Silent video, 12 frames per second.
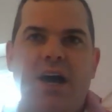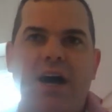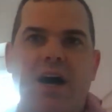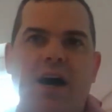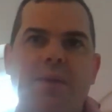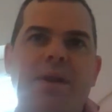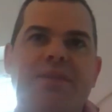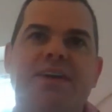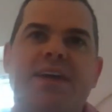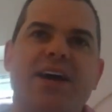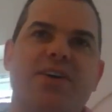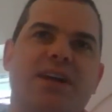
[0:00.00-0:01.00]
And if you
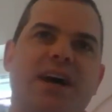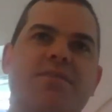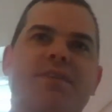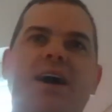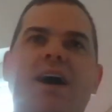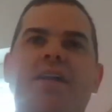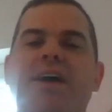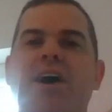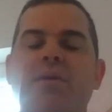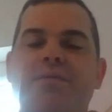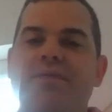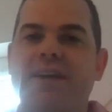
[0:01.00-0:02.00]
get a good advert out there,
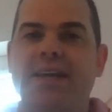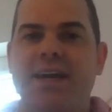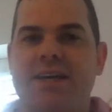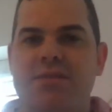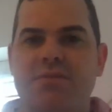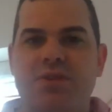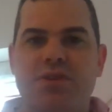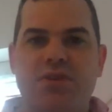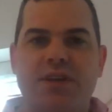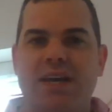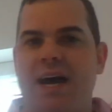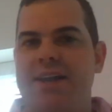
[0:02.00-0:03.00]
hopefully you can get some
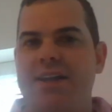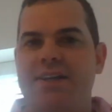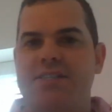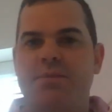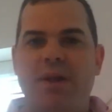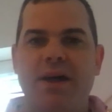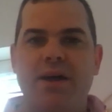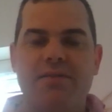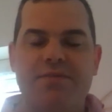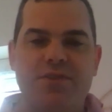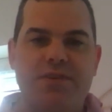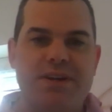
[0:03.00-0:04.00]
good candidates applying
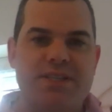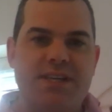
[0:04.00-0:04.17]
for it.